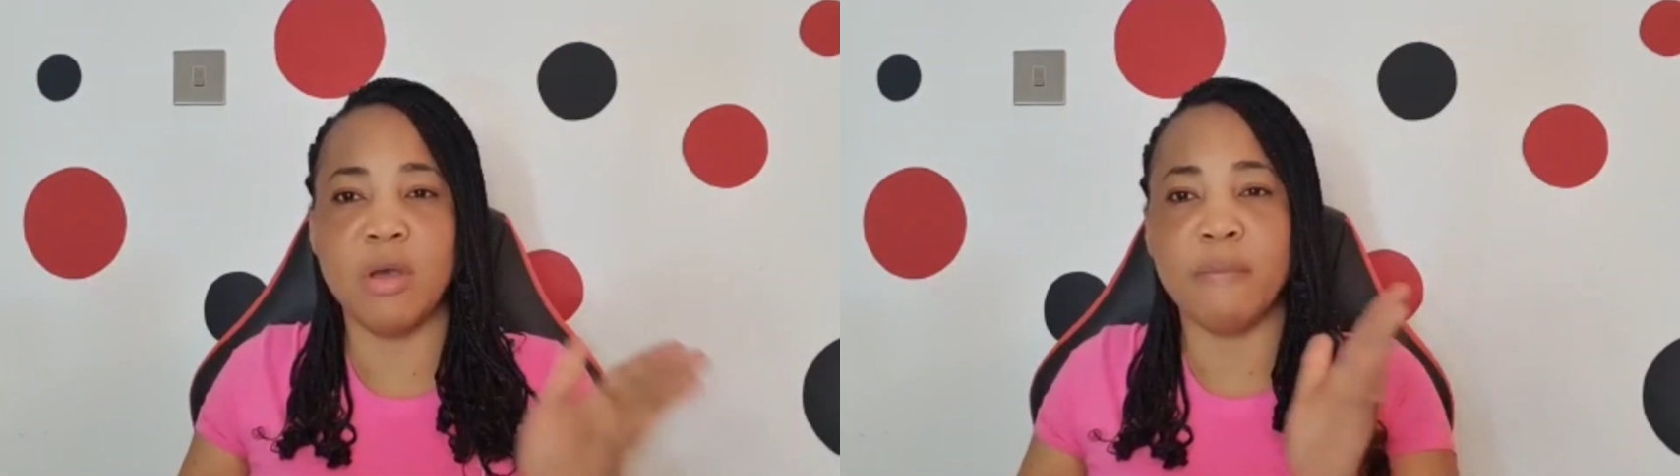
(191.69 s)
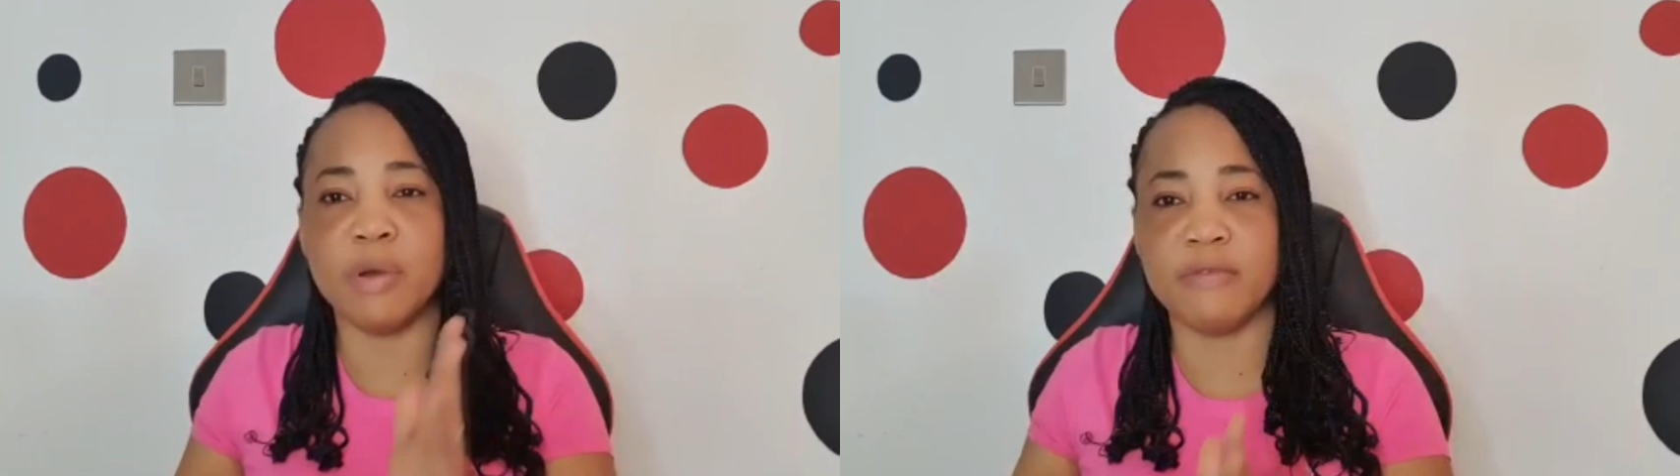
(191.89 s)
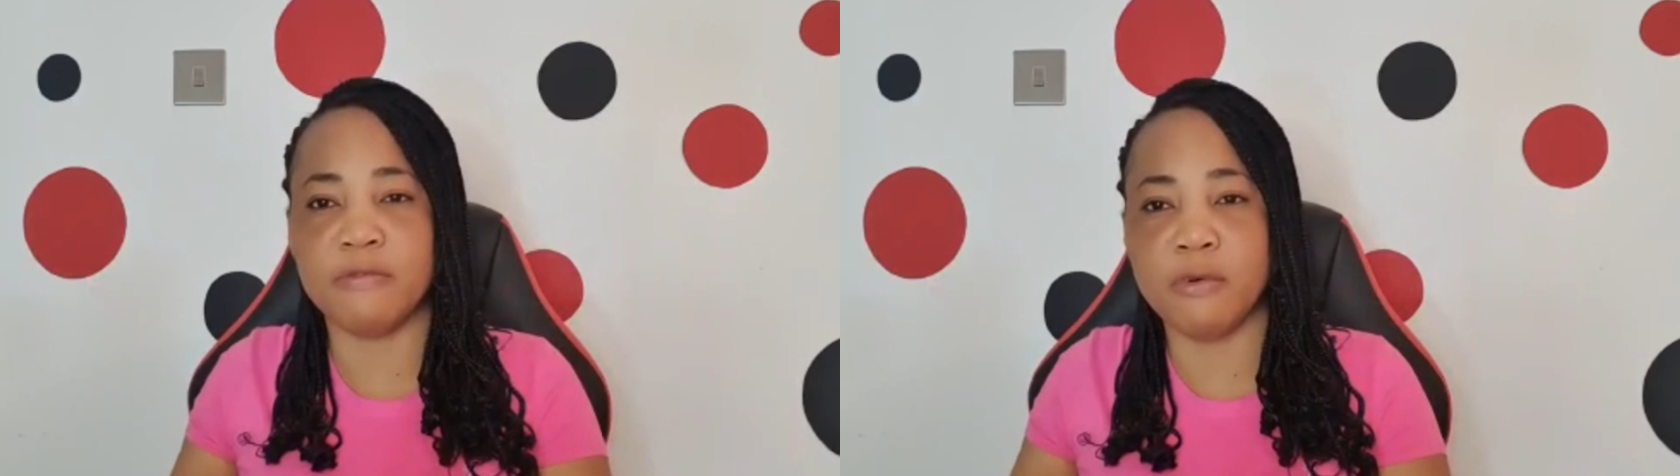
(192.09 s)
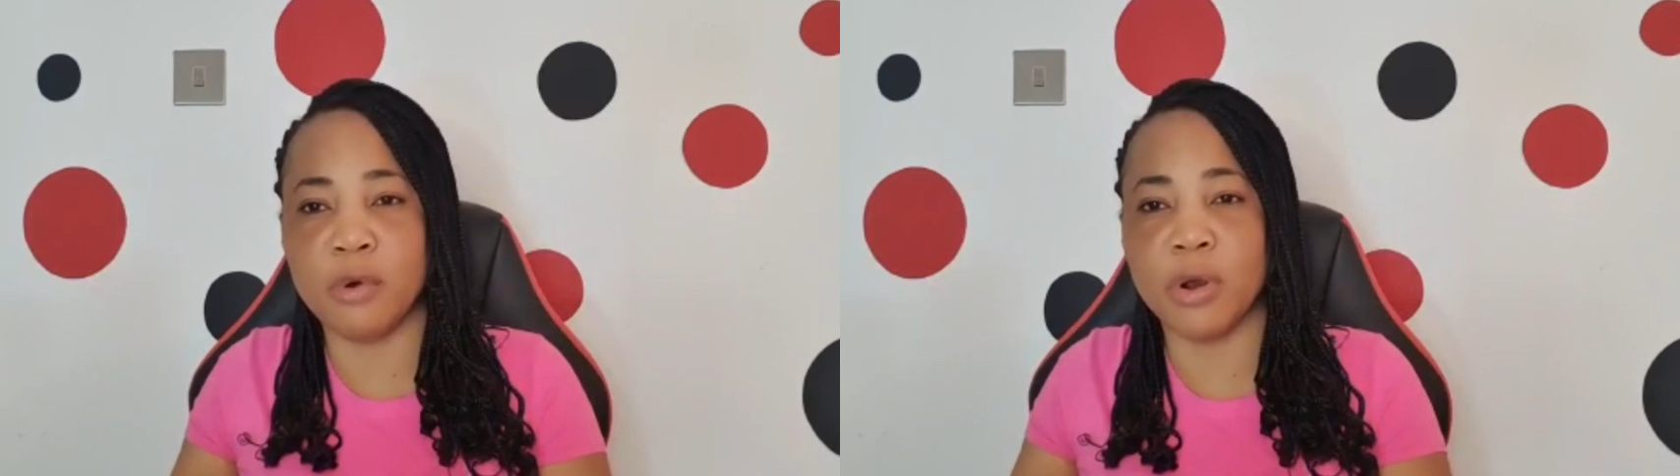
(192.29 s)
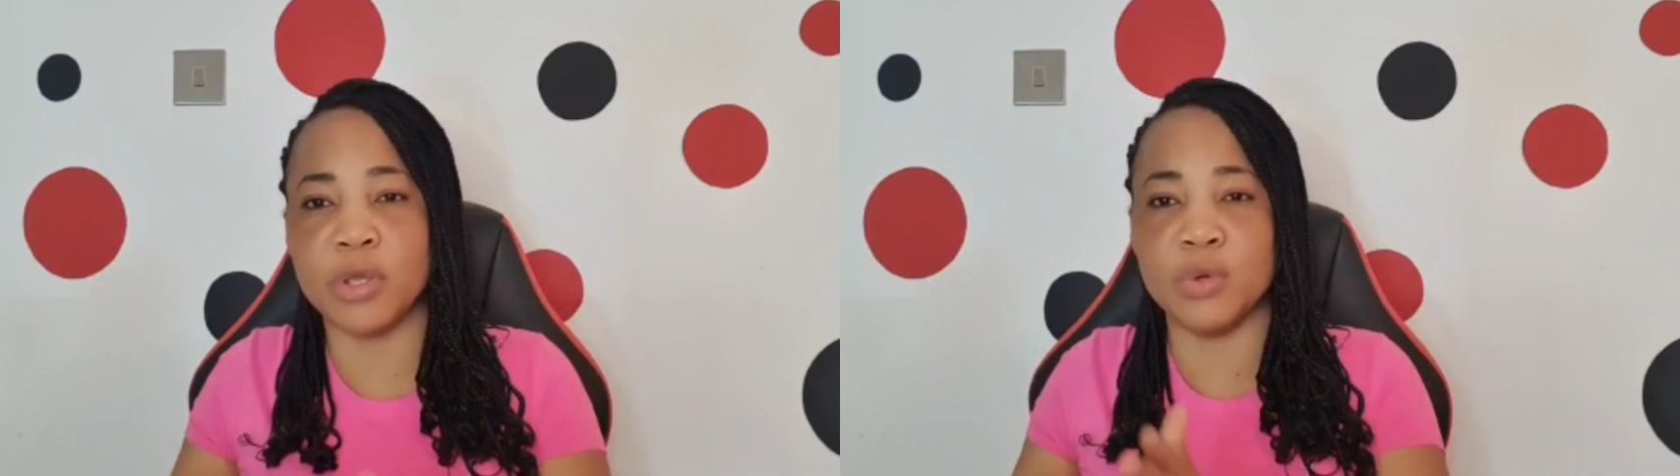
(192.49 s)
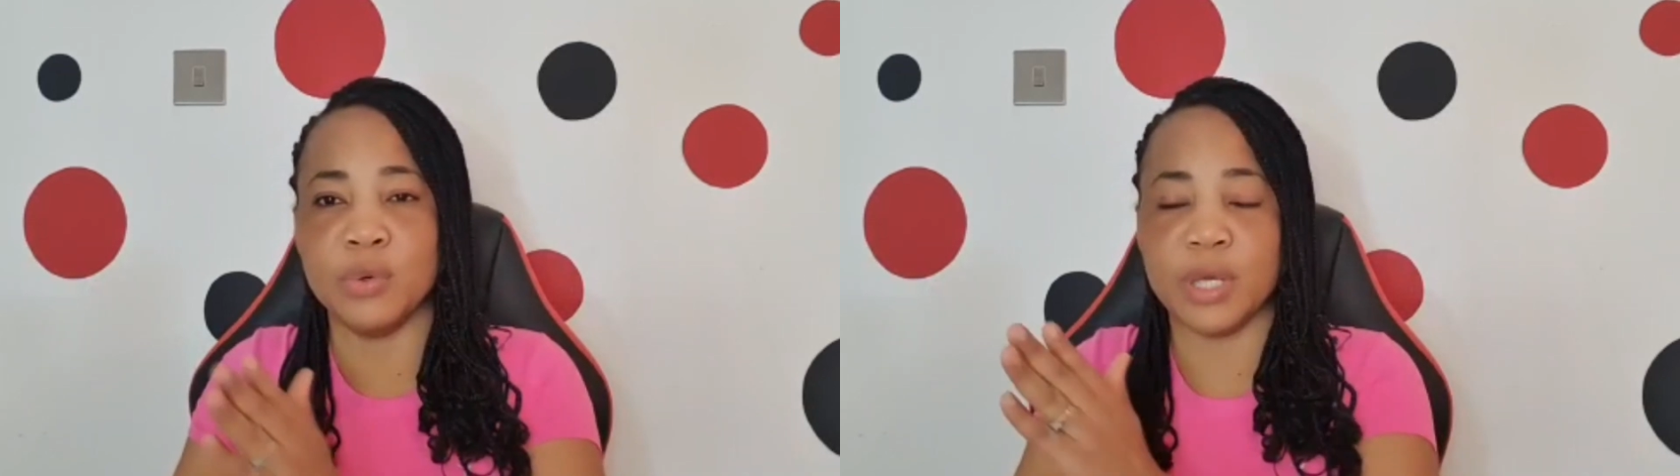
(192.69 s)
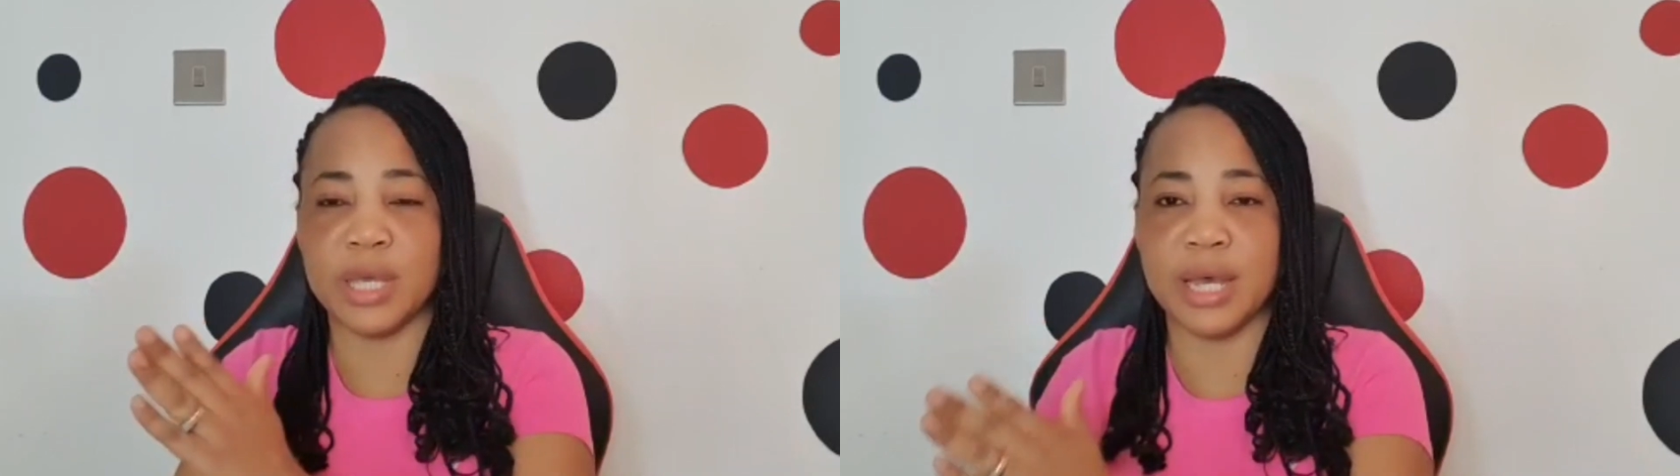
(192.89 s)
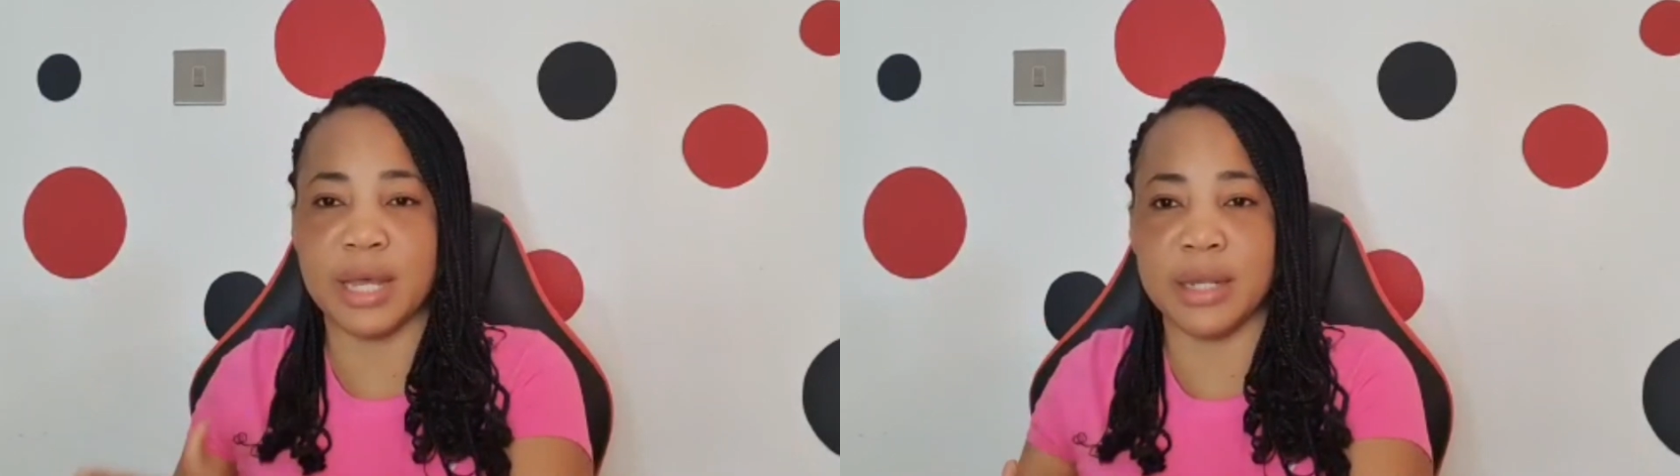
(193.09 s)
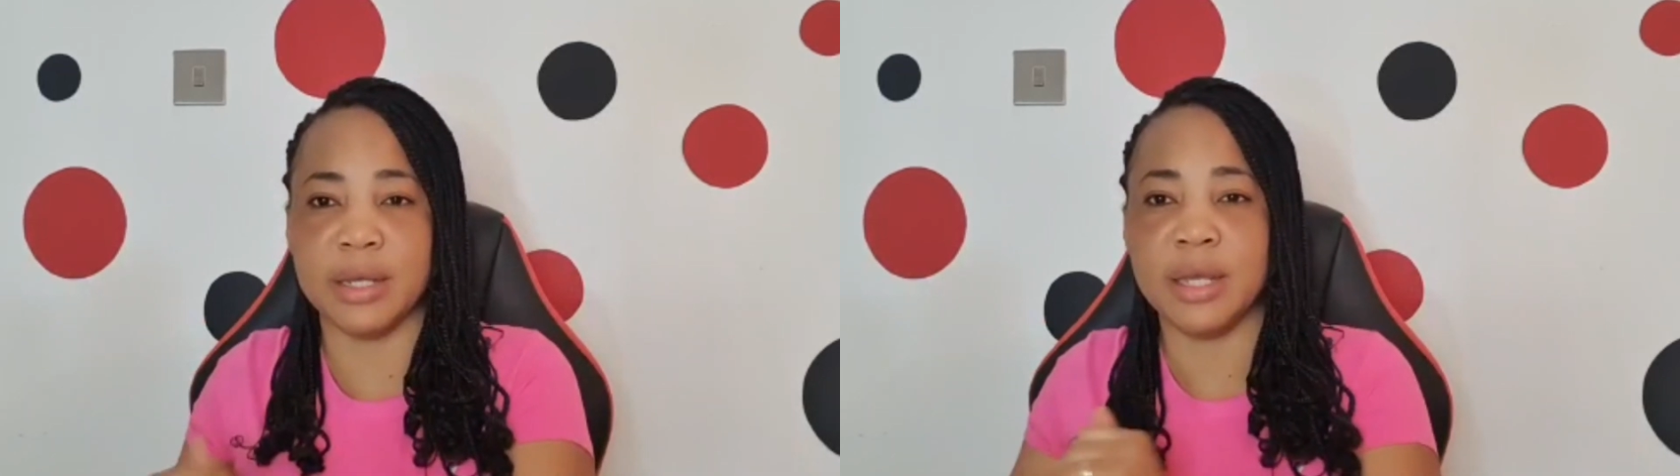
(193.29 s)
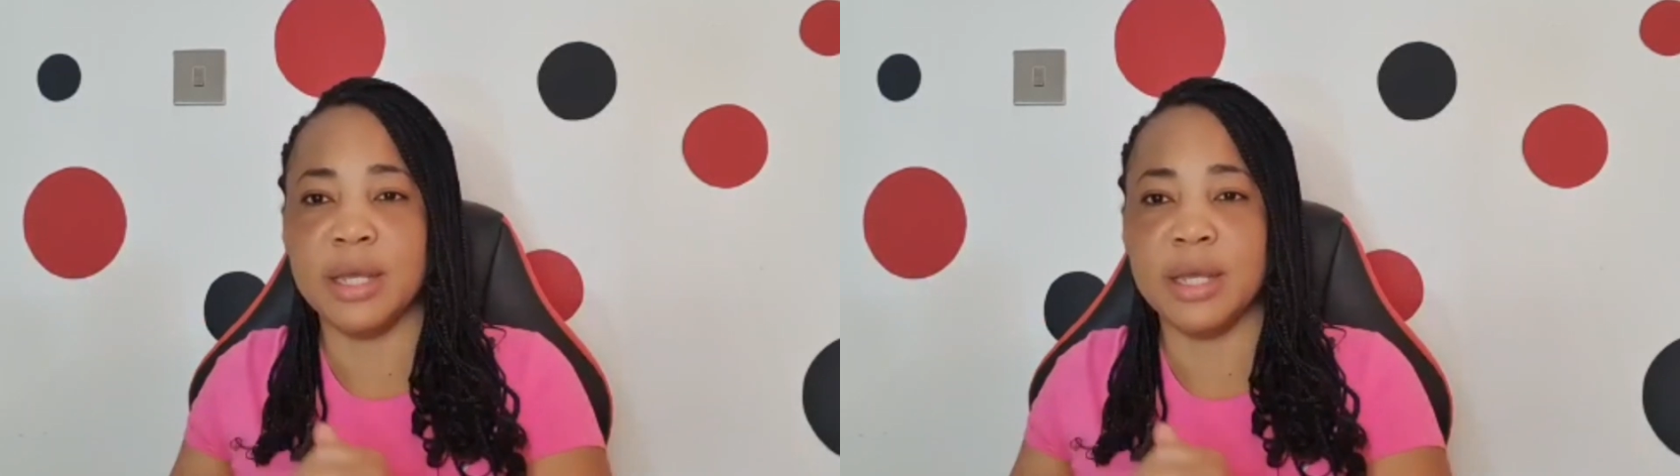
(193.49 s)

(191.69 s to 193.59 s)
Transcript: before you can